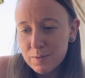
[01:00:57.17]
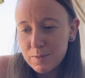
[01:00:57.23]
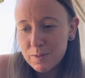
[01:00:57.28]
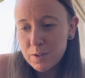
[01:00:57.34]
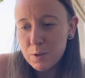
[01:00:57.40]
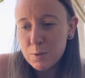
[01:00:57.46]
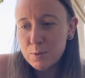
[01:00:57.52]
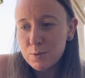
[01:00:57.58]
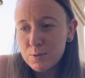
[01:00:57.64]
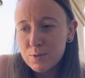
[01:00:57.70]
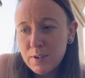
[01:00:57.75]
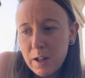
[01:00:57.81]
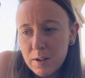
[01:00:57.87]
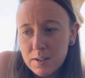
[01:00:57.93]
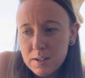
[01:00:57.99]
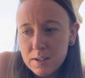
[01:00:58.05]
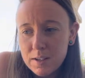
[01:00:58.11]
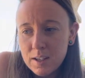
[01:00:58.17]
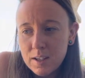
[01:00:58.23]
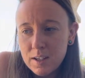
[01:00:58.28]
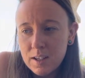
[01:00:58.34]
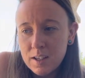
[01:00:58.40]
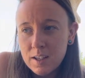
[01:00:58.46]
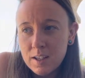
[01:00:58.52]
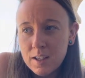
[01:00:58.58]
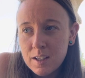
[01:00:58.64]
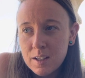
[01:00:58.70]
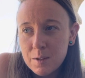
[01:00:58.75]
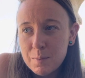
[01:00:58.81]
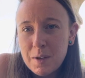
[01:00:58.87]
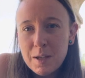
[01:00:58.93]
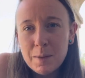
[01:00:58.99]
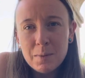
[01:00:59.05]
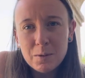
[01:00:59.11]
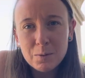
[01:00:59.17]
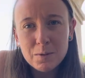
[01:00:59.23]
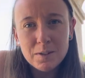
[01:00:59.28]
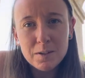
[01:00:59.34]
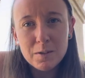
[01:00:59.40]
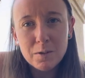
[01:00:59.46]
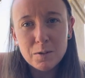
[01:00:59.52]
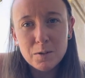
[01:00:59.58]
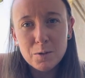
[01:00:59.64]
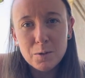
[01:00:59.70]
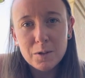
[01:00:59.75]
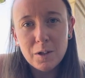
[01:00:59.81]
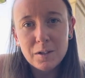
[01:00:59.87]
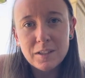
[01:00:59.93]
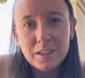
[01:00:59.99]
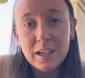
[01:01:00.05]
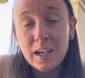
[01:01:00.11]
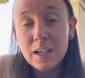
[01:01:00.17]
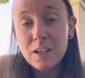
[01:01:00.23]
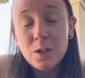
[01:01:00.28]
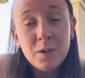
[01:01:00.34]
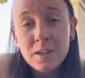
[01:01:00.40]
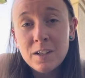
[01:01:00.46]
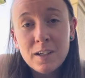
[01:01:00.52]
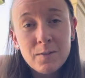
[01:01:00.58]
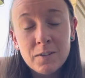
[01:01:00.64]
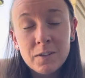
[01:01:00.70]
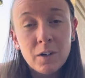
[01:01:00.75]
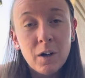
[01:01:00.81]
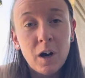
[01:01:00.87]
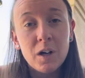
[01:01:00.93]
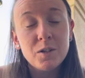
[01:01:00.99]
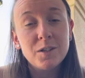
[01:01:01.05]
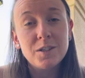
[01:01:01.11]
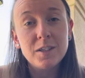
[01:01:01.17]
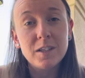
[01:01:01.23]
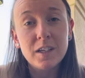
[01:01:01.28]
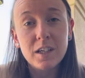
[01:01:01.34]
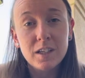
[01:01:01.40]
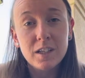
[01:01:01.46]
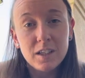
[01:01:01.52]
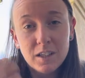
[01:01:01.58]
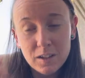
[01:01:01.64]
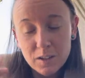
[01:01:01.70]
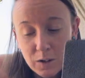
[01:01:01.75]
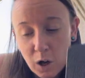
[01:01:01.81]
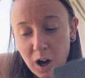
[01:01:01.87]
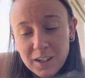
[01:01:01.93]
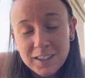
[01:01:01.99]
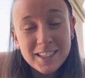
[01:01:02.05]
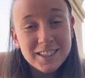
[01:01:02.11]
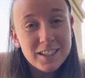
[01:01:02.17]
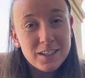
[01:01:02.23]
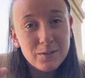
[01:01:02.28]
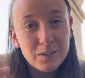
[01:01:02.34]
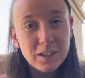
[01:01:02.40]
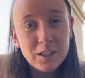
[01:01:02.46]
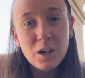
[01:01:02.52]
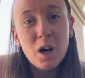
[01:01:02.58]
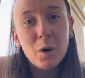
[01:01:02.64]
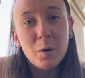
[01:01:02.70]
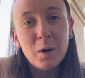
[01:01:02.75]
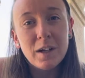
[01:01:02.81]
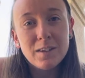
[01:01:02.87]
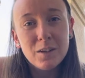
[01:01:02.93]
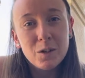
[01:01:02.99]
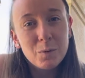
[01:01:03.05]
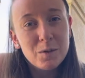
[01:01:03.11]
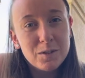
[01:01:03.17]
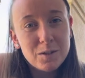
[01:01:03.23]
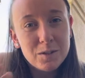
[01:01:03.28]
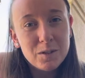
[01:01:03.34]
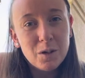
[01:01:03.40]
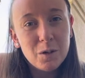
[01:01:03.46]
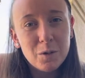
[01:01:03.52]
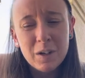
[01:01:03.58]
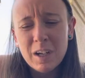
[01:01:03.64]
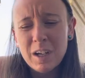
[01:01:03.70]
you felt maybe it was a little too salty and you didn't even consciously cognitively know it there was no